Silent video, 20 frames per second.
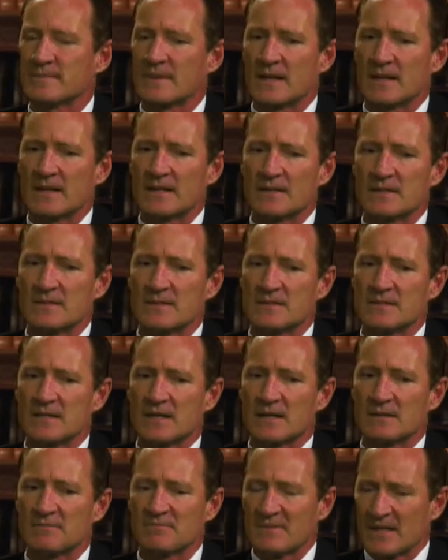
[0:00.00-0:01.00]
And
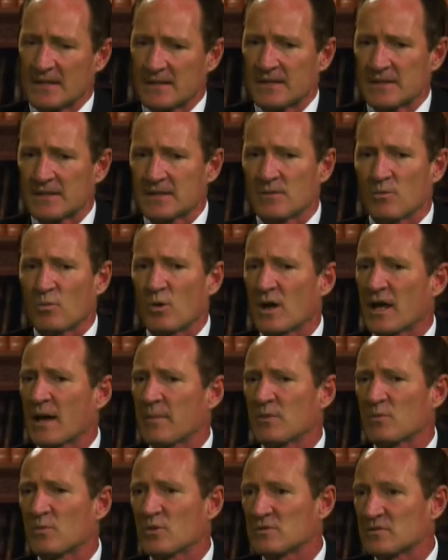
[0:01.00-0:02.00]
uh, what
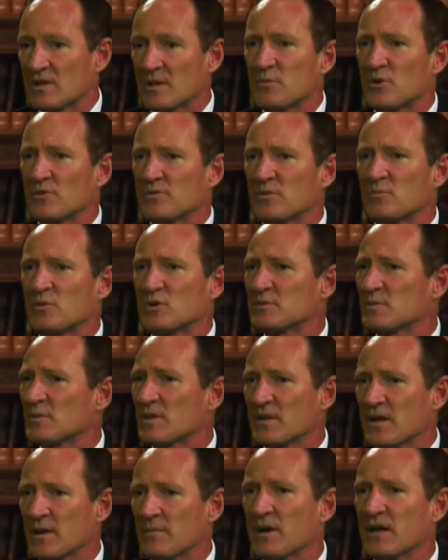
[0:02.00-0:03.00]
happened was they moved to Brisbane and
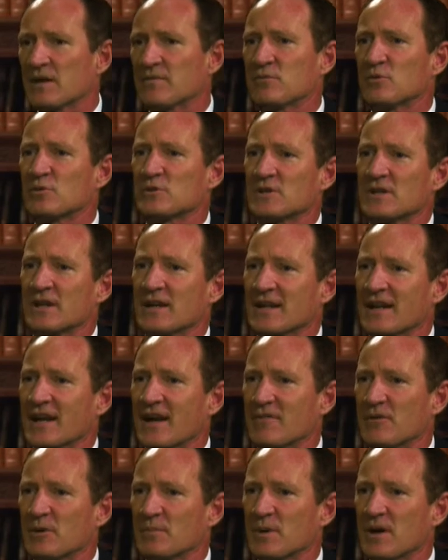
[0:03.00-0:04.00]
they made a fortune out of
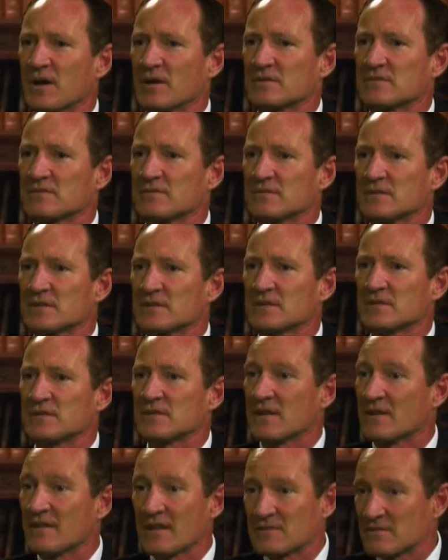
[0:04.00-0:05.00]
caravan parks. And, you
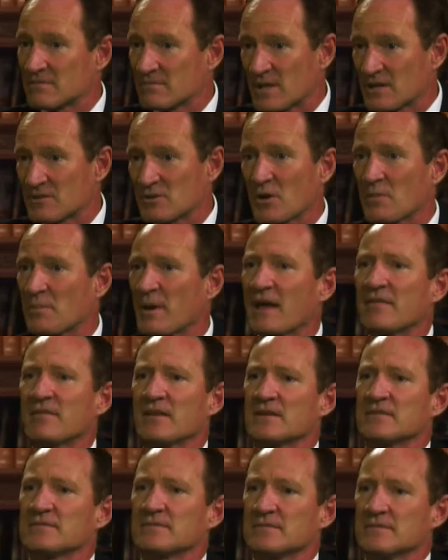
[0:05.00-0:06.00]
know, that's that's not a bad thing.
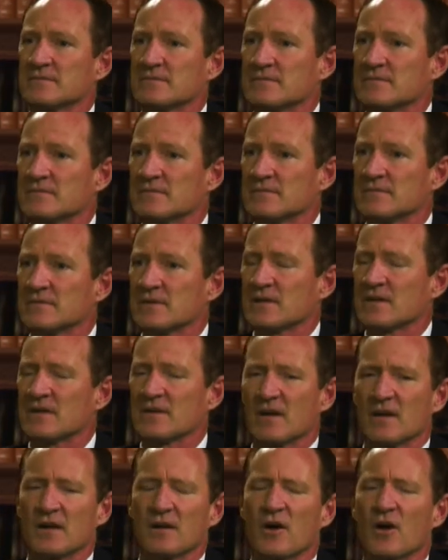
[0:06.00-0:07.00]
Mm. You know,
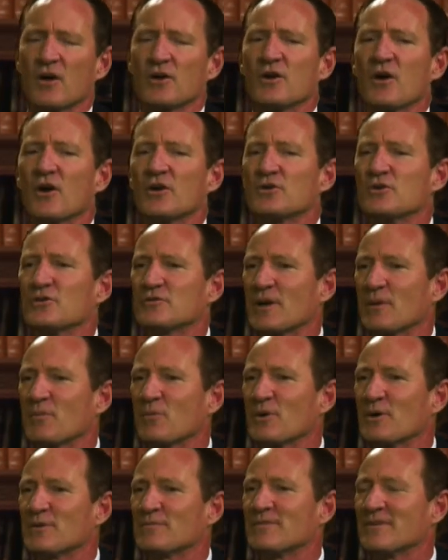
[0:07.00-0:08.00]
and I, I use that
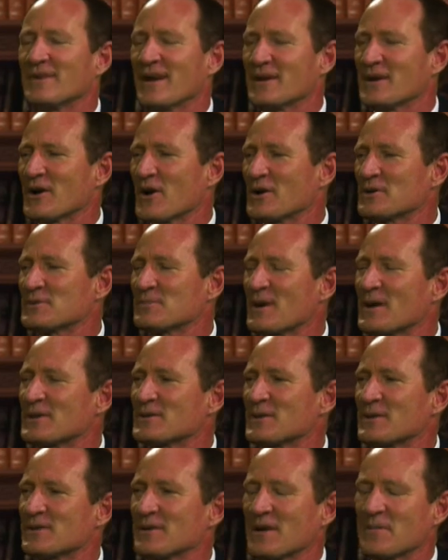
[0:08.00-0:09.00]
word, I, I suppose,
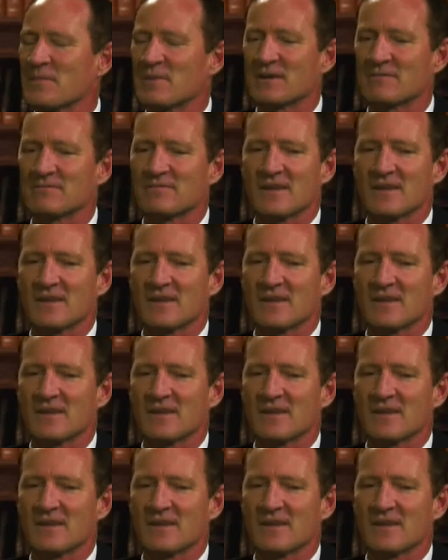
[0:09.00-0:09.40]
a, a bit